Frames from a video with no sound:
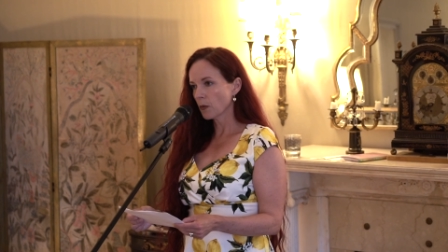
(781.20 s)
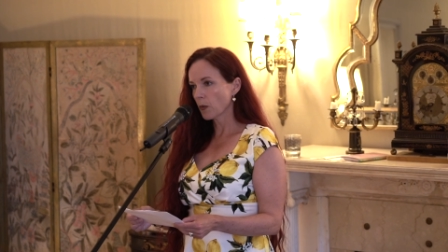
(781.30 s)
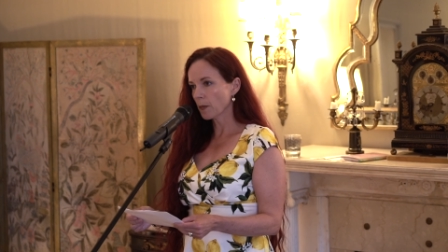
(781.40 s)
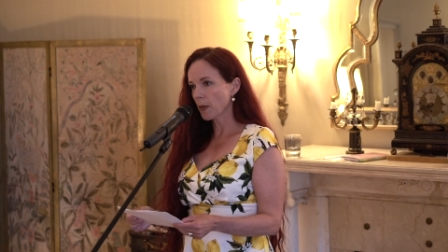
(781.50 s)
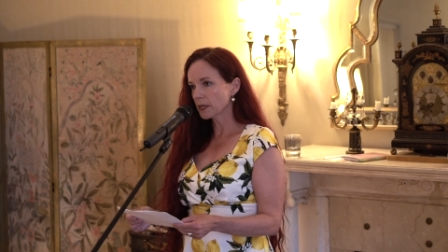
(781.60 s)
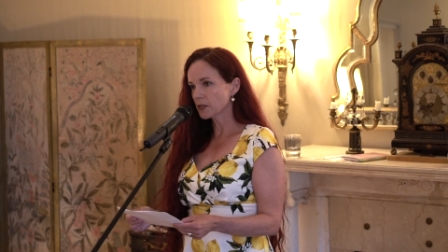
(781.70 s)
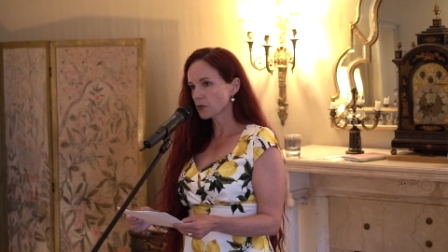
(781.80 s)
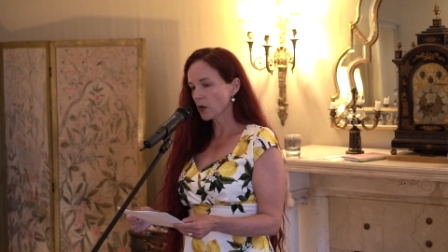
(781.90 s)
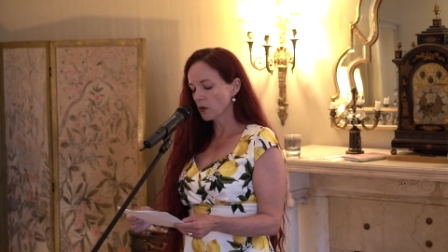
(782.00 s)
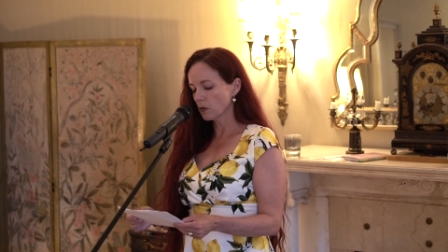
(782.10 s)
where my
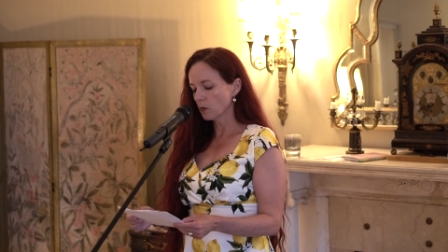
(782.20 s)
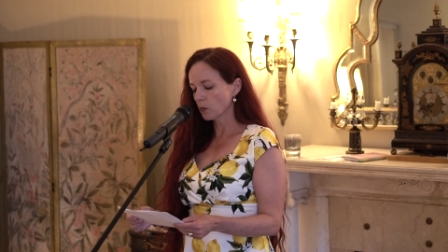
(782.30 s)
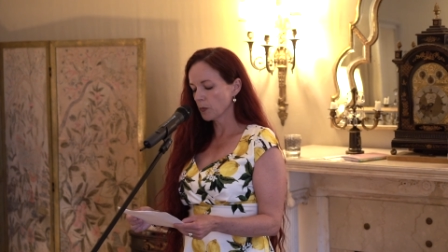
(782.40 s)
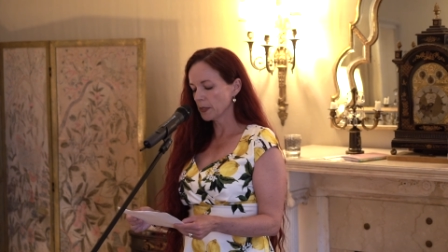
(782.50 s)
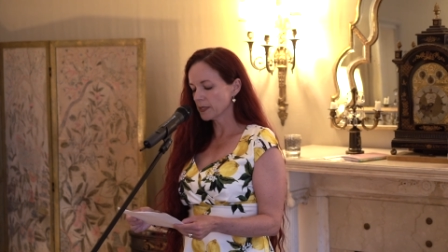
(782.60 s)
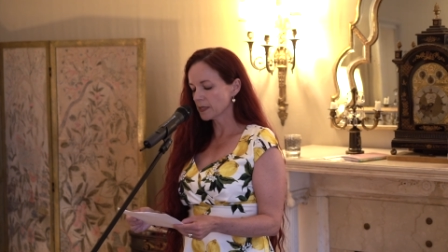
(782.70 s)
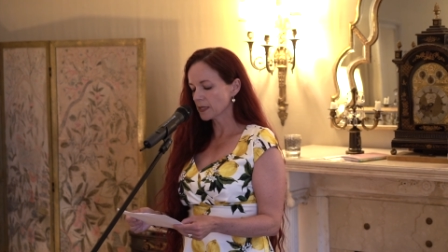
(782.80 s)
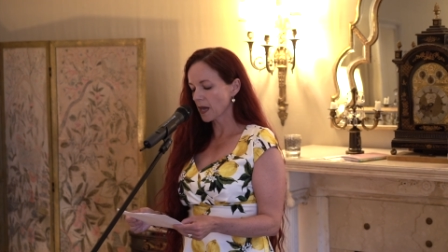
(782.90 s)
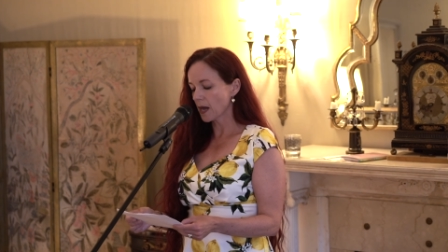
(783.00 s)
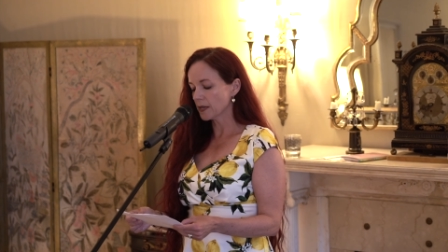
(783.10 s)
struggle will be
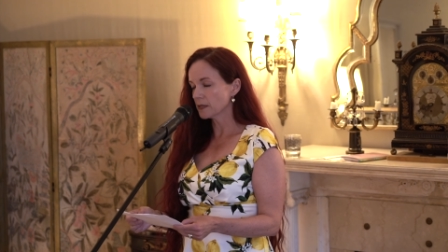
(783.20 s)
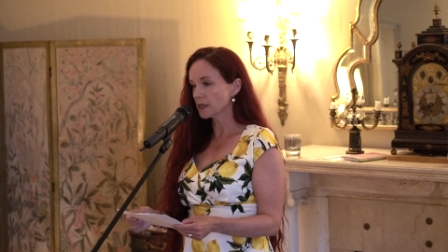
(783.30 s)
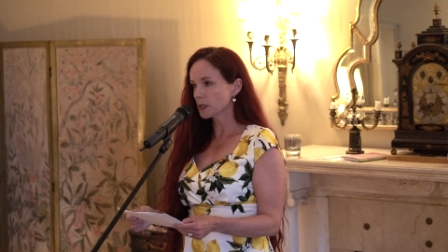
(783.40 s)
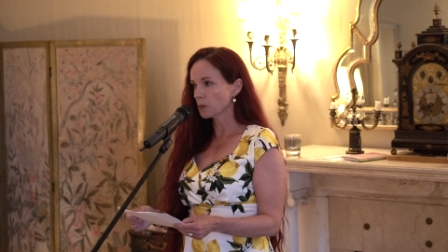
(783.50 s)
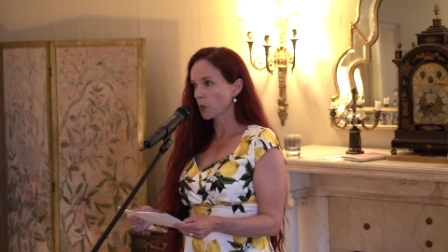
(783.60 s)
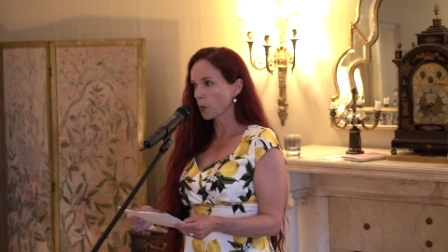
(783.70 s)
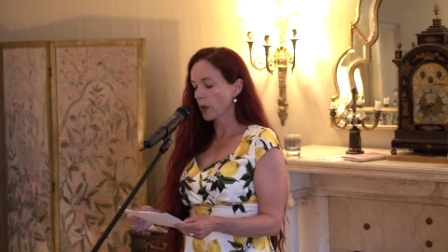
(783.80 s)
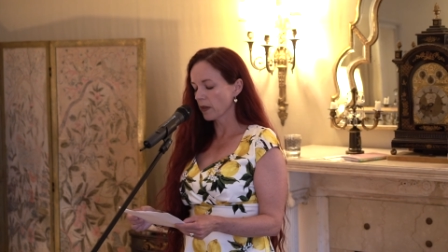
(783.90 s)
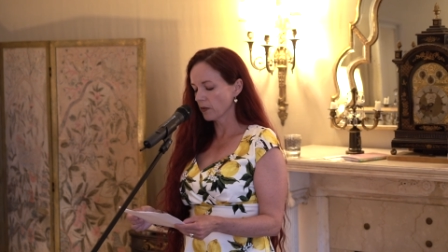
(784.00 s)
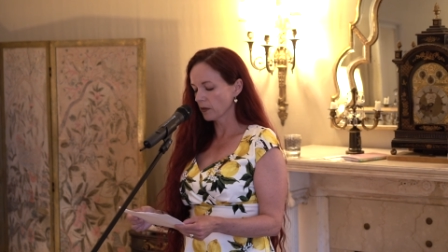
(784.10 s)
disguised as more
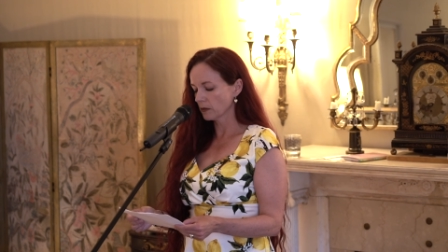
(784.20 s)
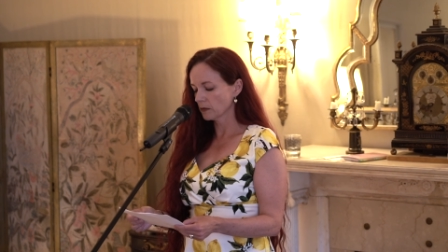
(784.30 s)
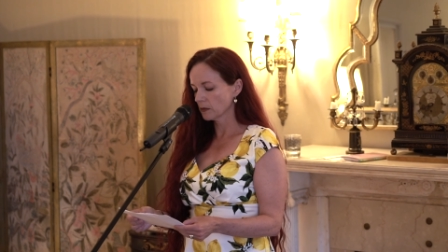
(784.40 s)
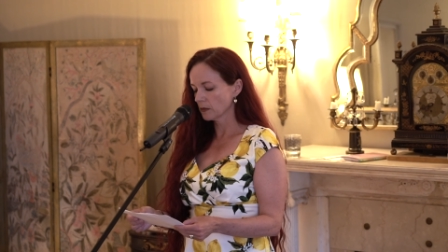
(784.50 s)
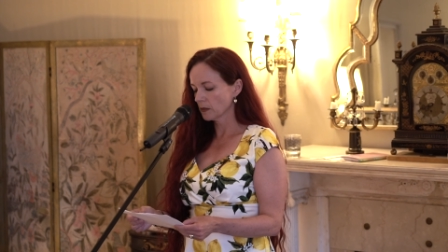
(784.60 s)
waving.